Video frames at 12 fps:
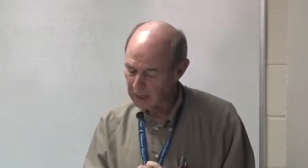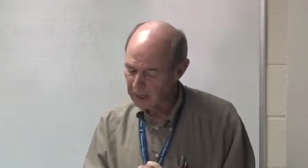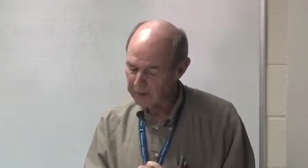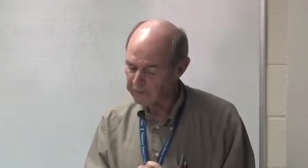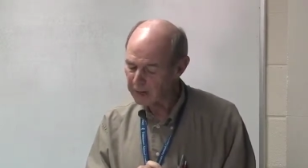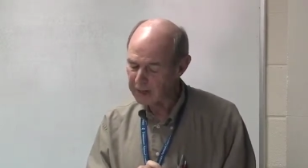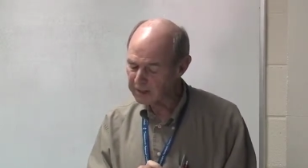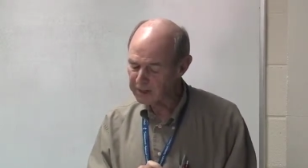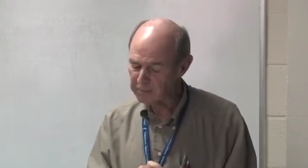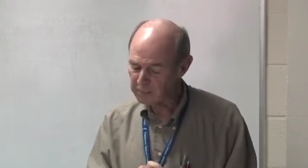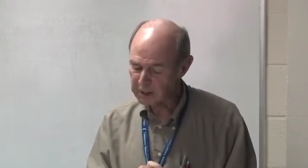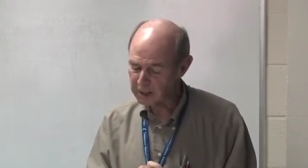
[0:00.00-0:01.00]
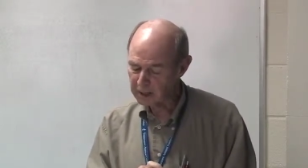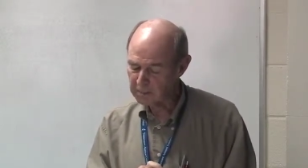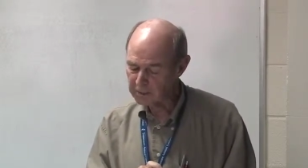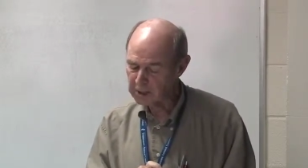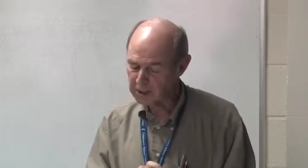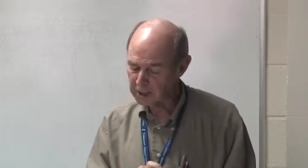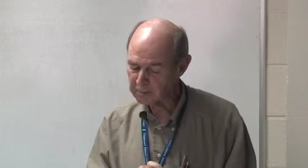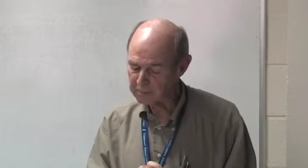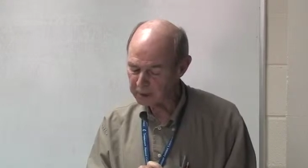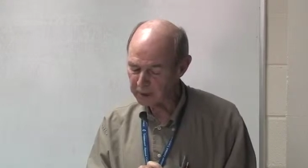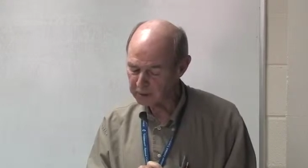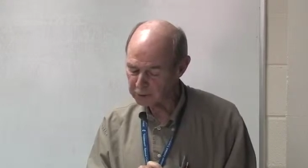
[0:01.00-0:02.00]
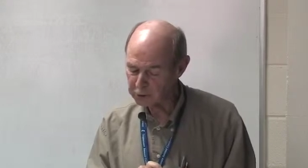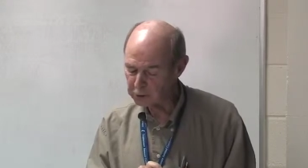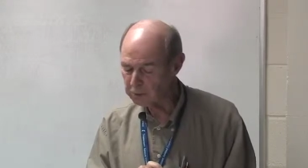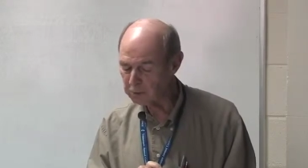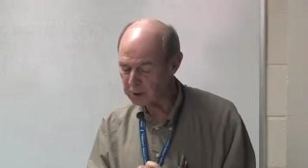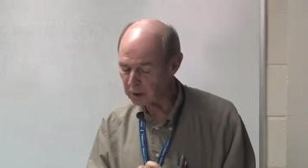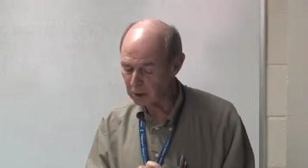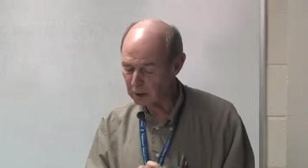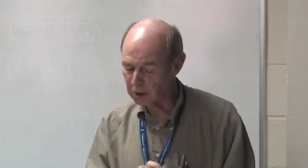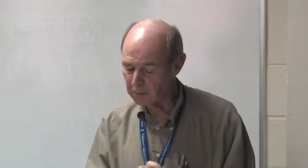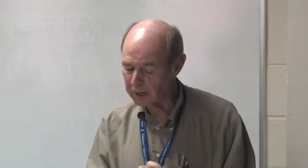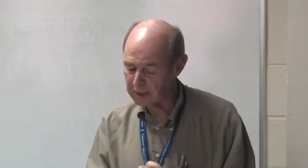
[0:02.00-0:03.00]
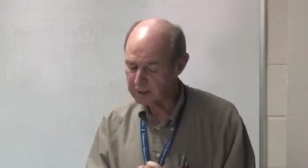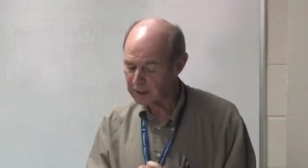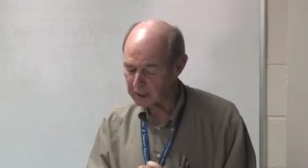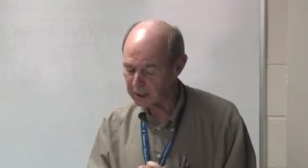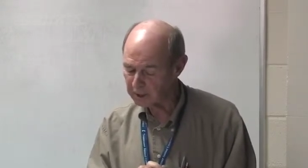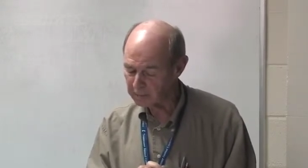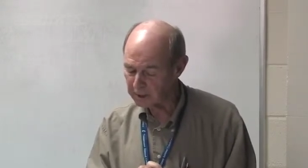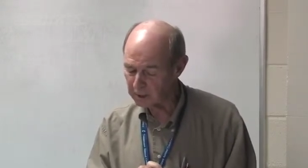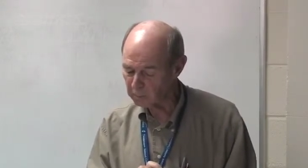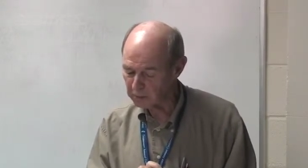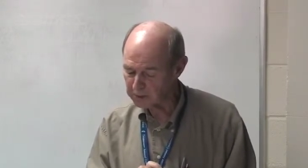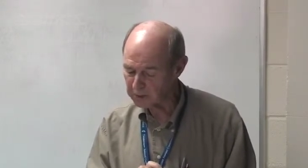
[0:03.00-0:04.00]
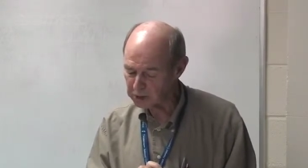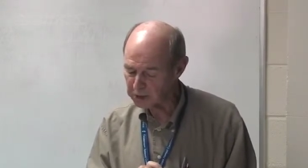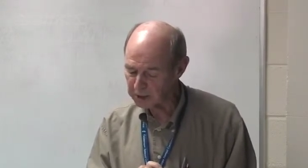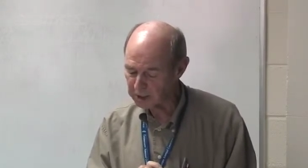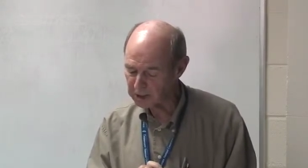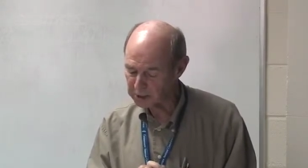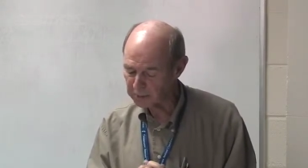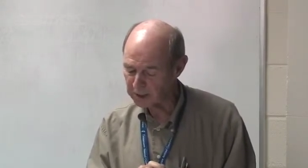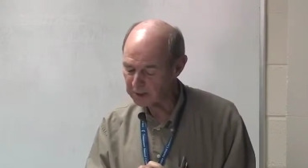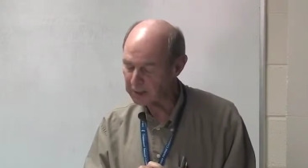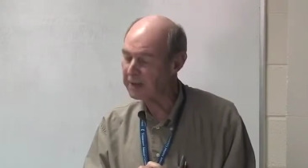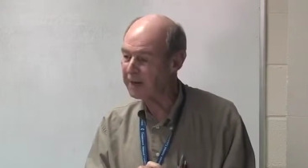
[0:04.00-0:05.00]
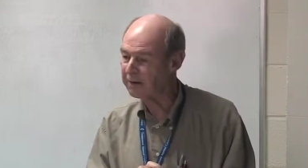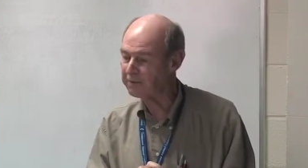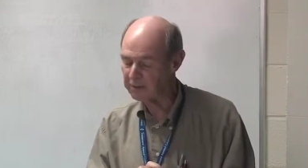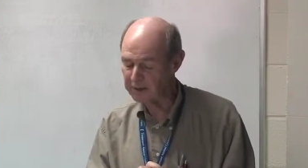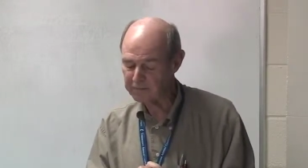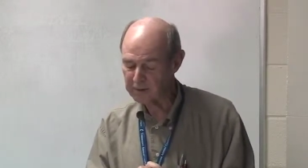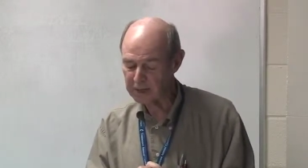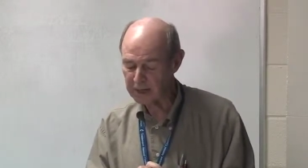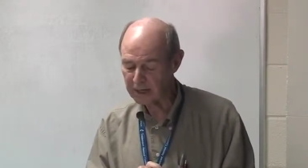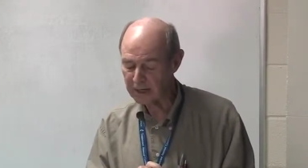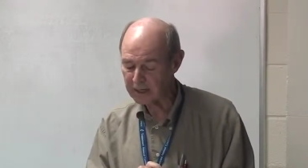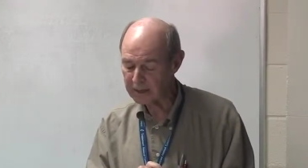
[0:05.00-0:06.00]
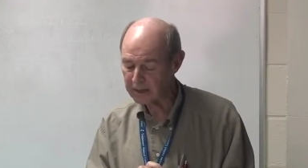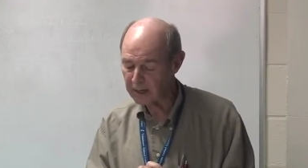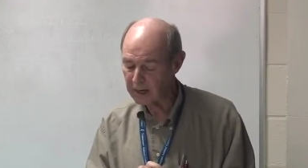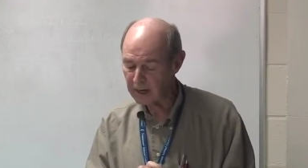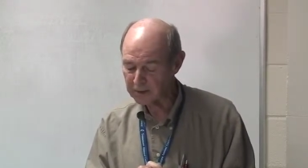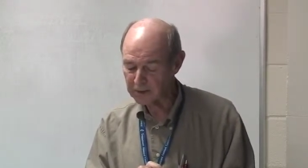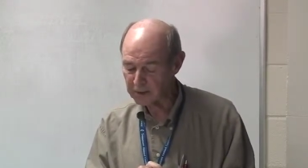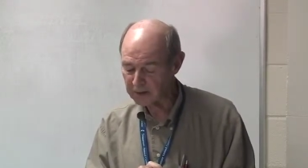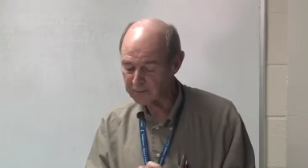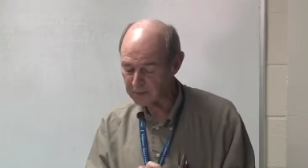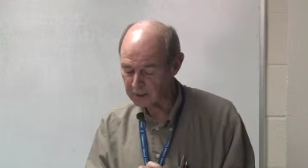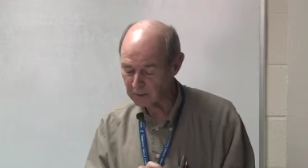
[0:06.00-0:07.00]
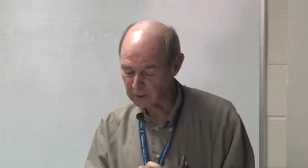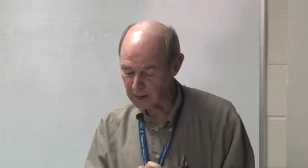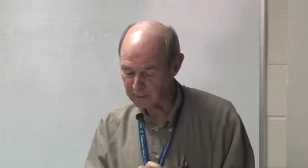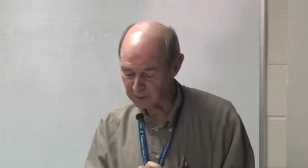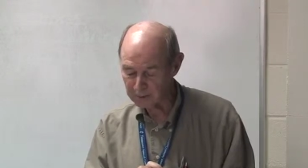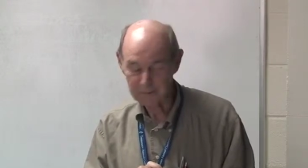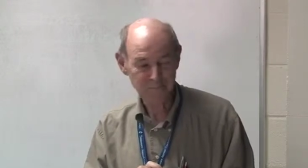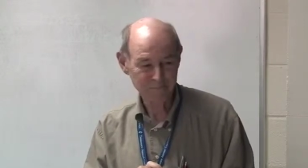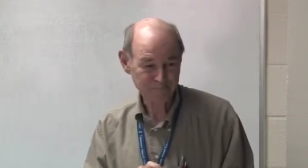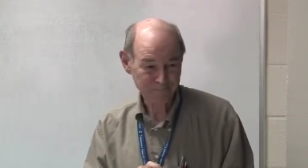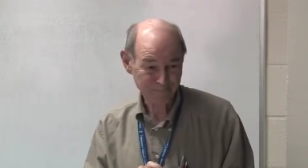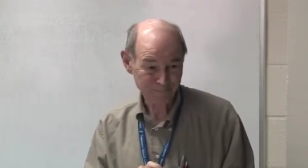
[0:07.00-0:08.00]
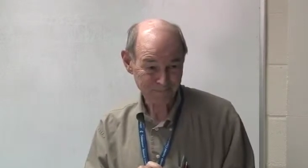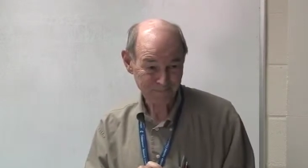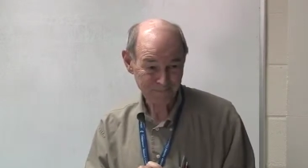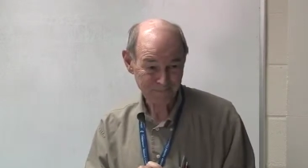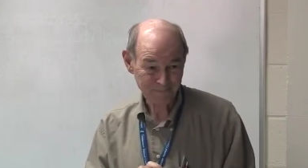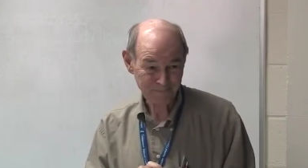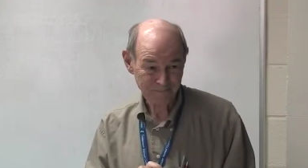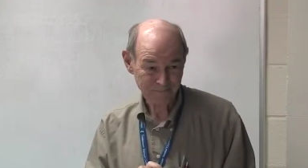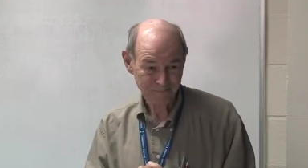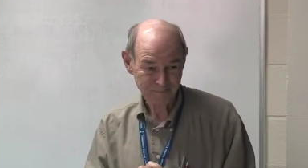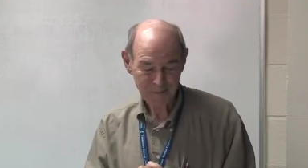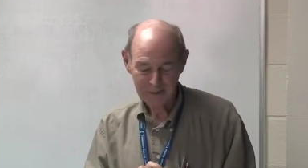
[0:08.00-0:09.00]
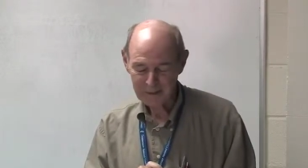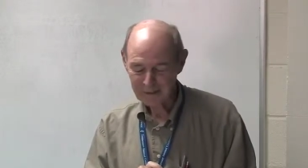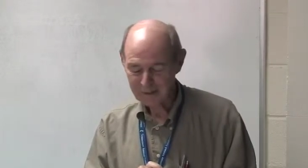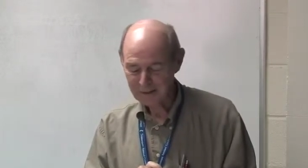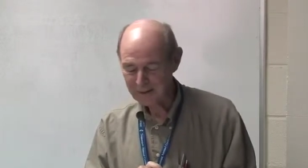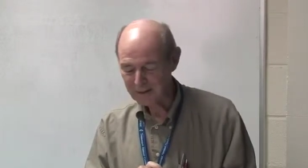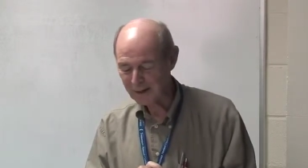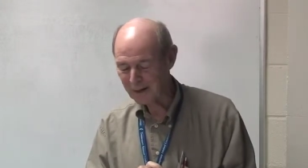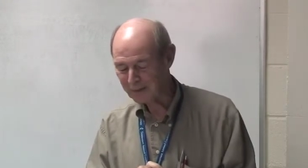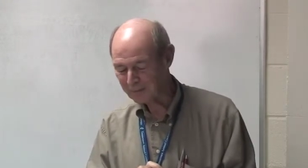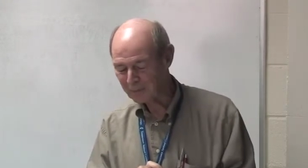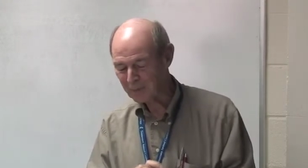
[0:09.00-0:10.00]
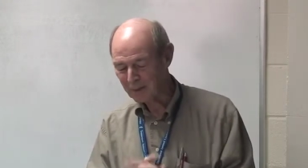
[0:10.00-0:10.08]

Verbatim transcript: If I leave behind me 10 pounds, you and all mankind bear witness against me that I have lived and died a thief and a robber. Hmm. Uh,